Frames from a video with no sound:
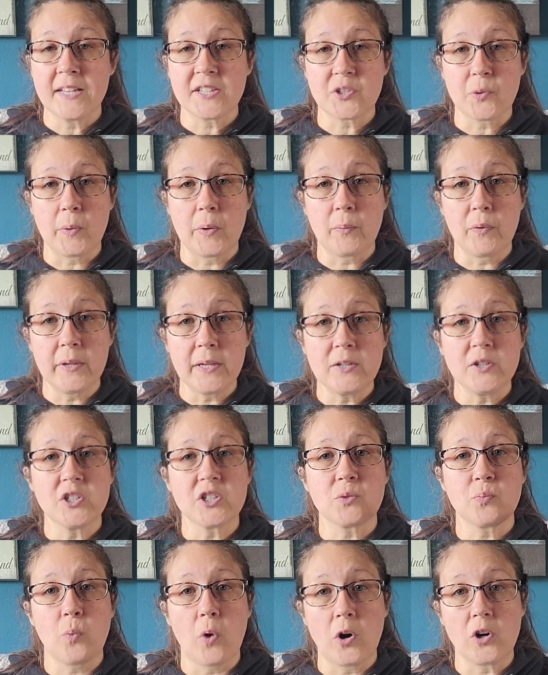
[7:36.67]
So we really
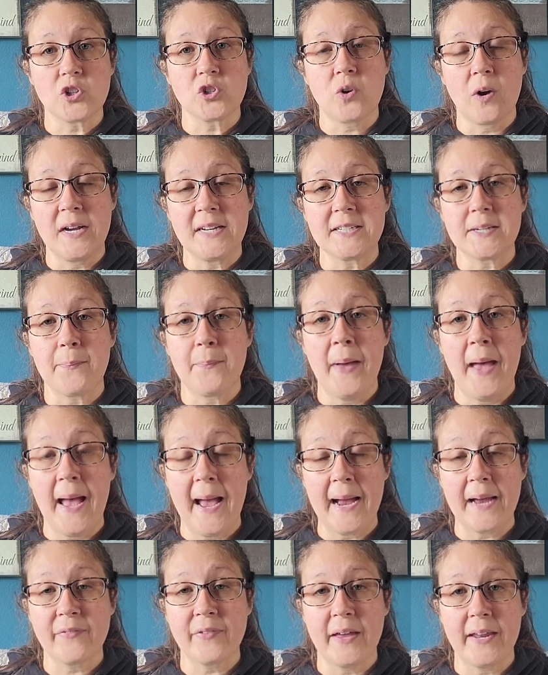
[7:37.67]
just are trying to
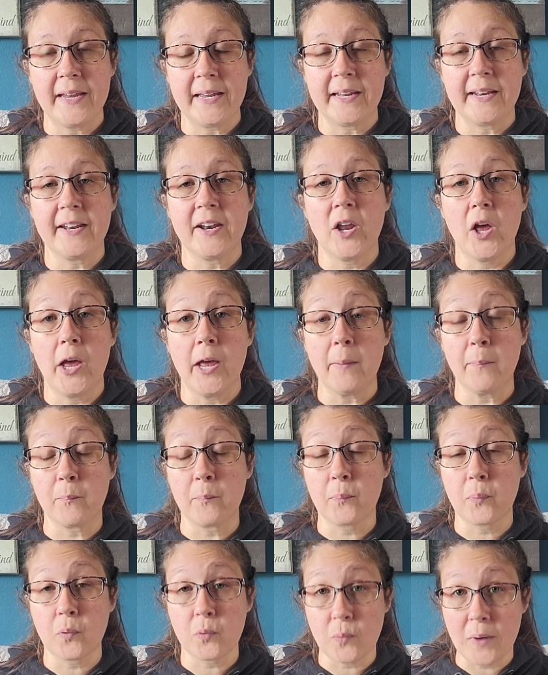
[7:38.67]
pack that in
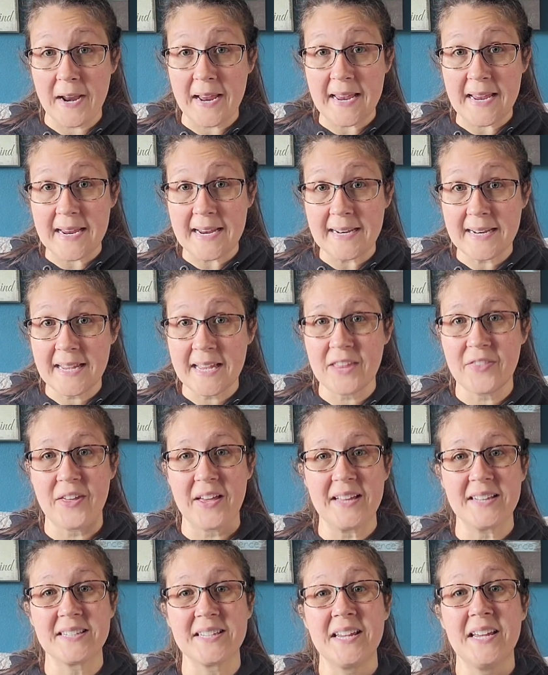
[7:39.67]
and praying
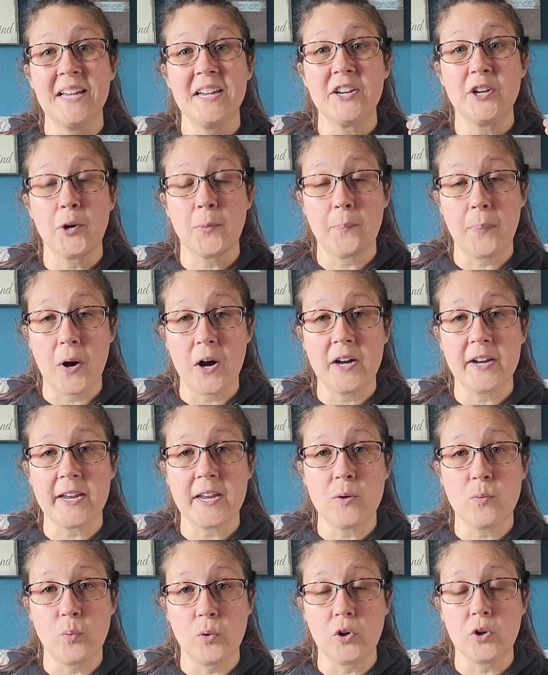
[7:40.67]
that your
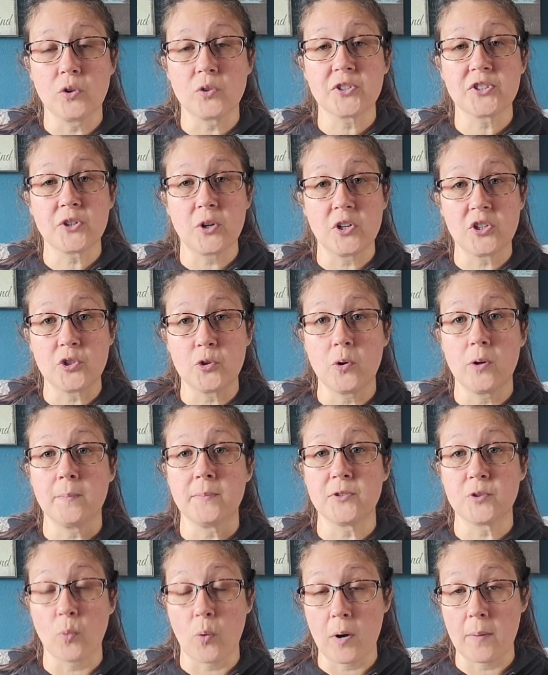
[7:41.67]
body will start to
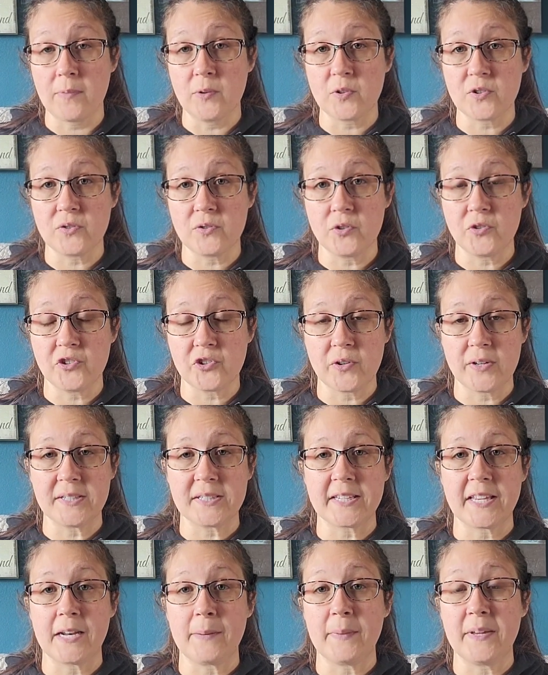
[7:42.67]
absorb those
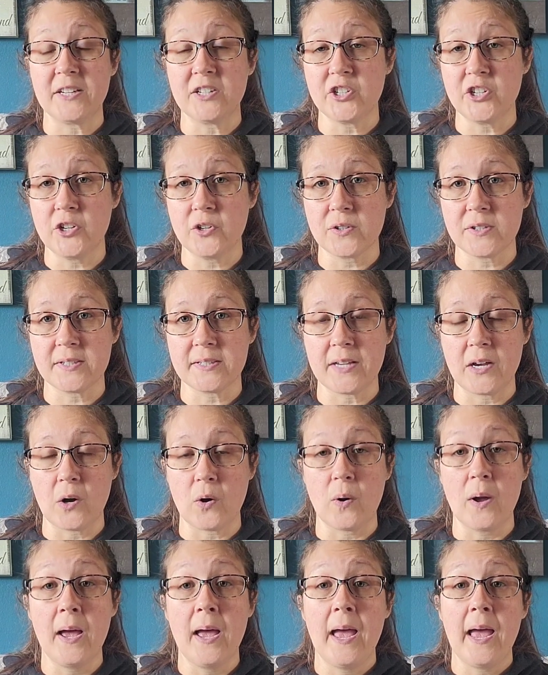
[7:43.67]
nutrients, get them into your
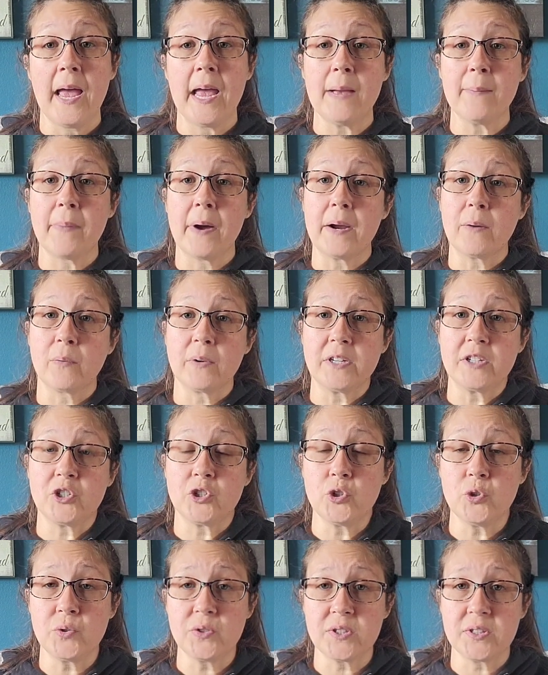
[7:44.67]
cell, and by
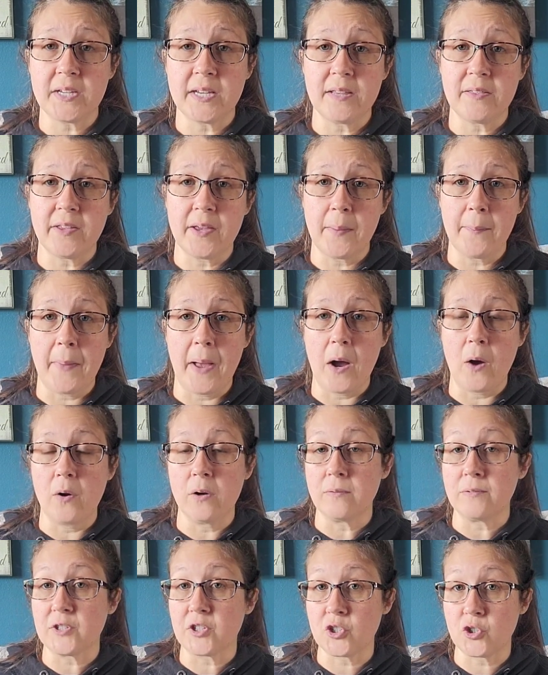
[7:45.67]
reducing the
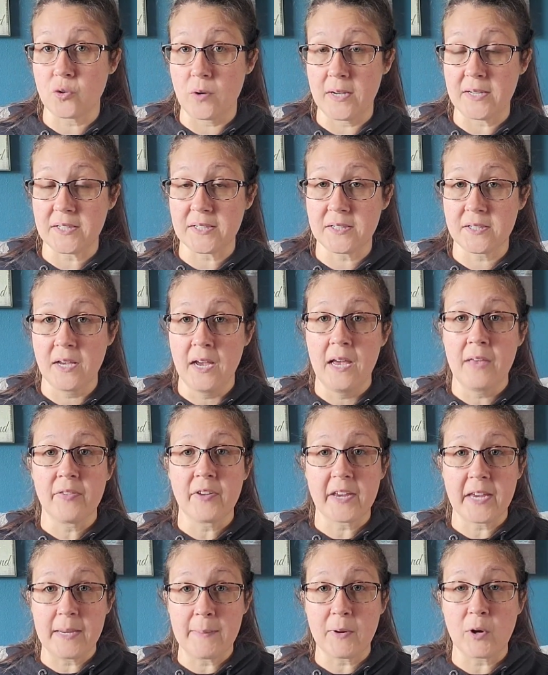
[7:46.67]
amount of stress,
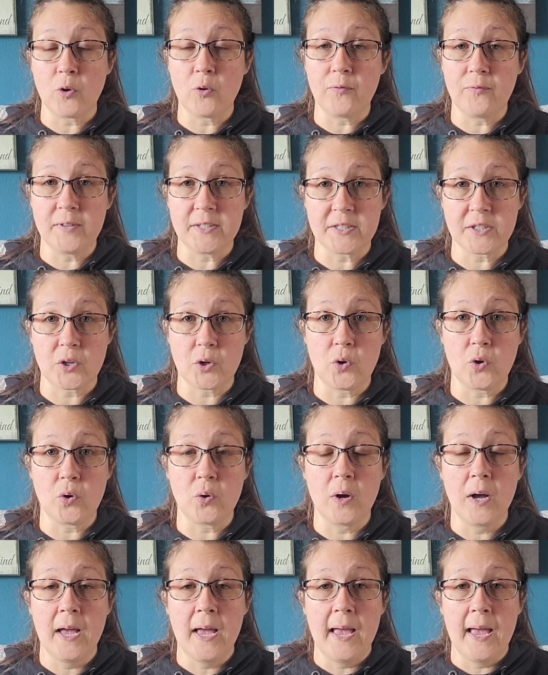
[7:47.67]
the chemical,
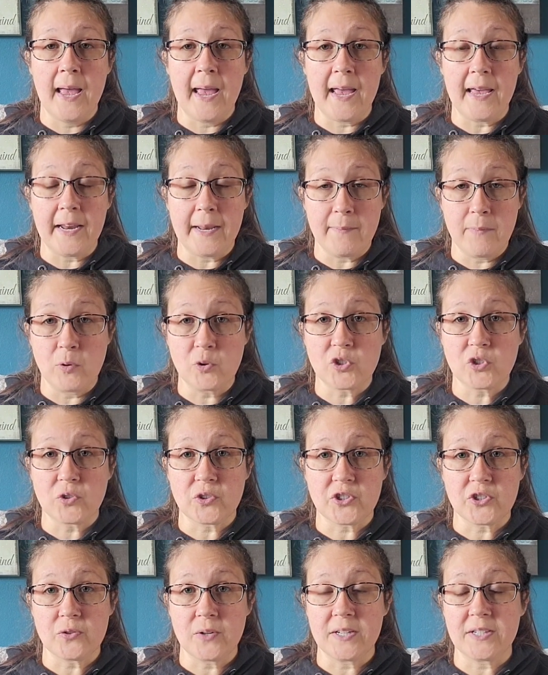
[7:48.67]
physical, and
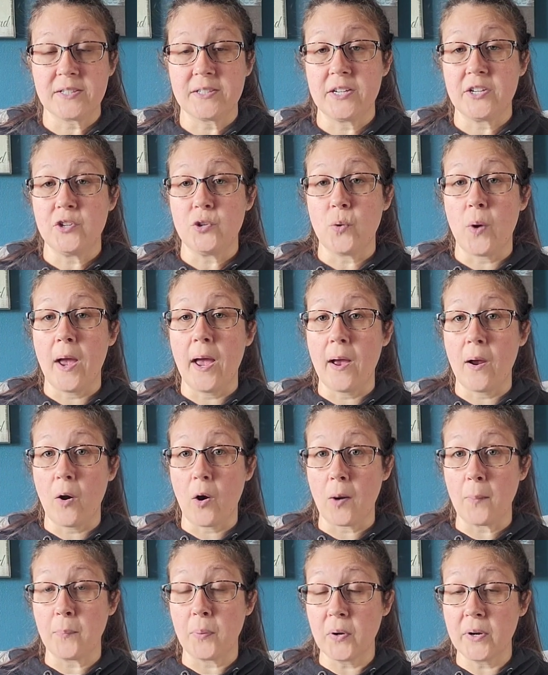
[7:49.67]
emotional stress that you
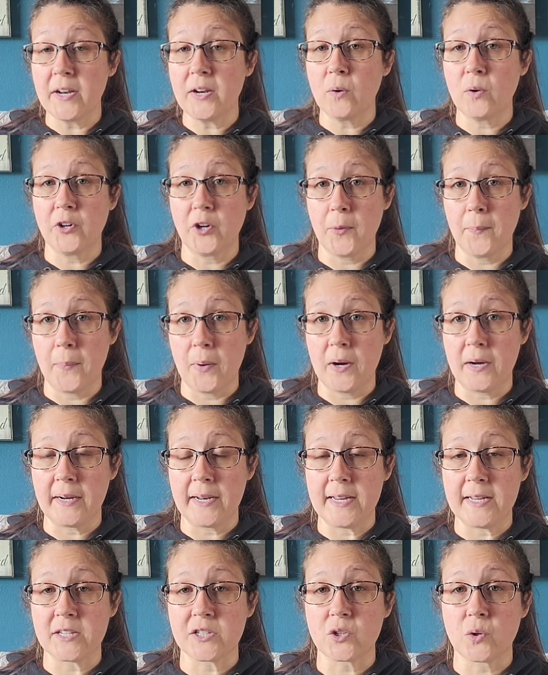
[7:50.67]
are putting on your
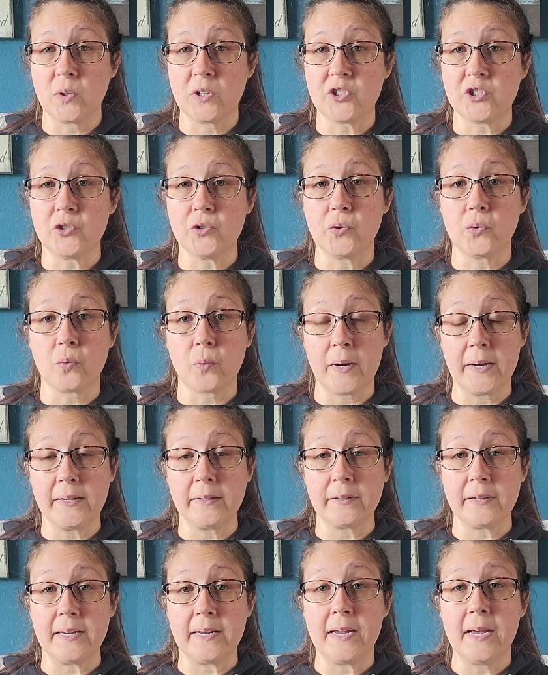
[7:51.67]
body is going to
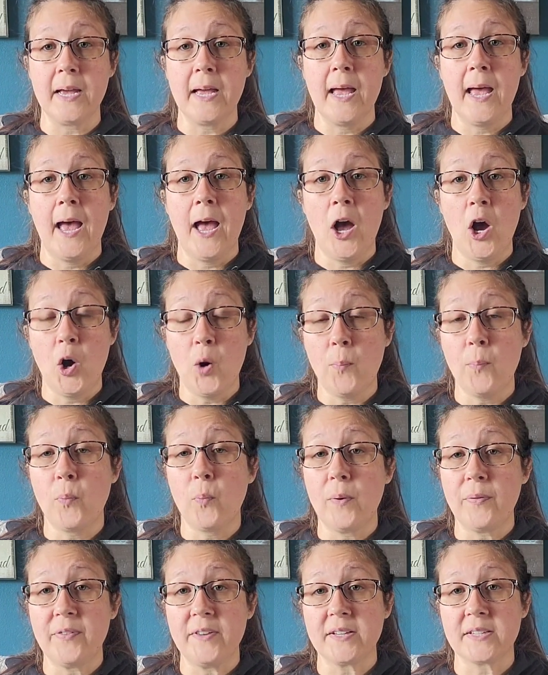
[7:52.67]
greatly help
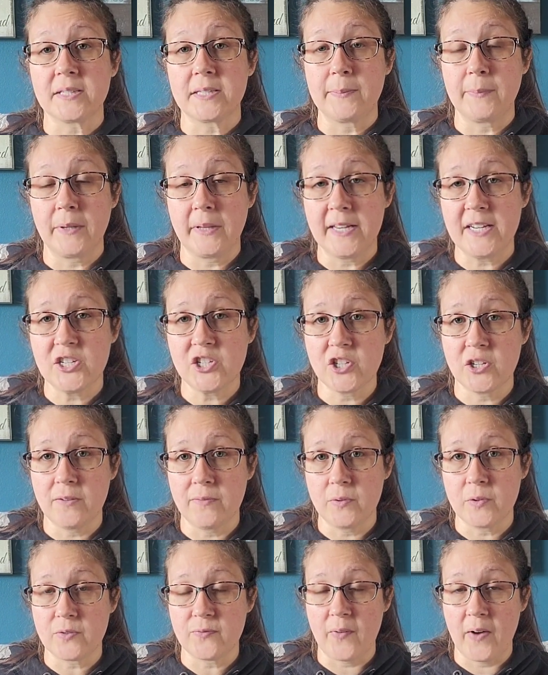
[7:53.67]
with the
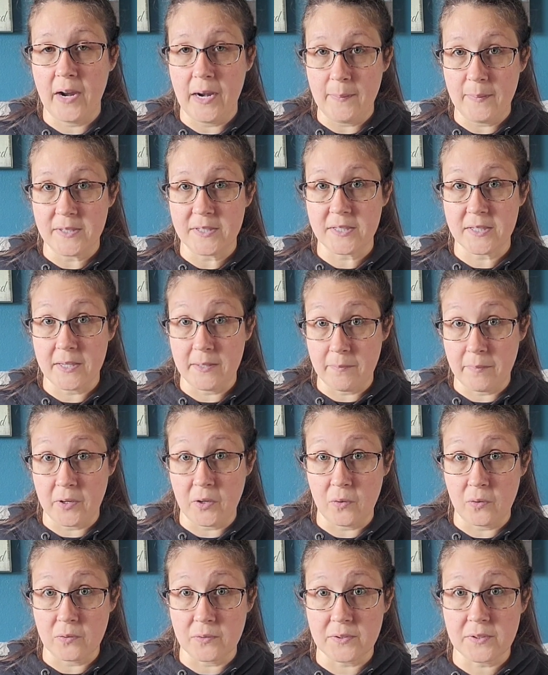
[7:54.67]
assimilation of those vitamins and
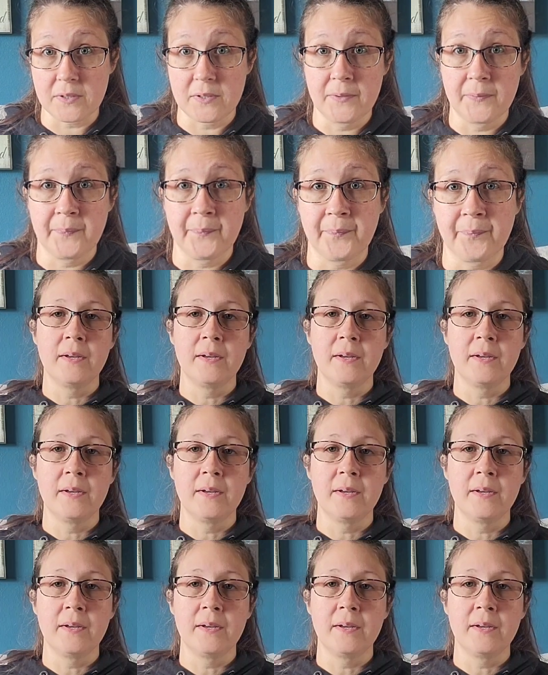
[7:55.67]
minerals.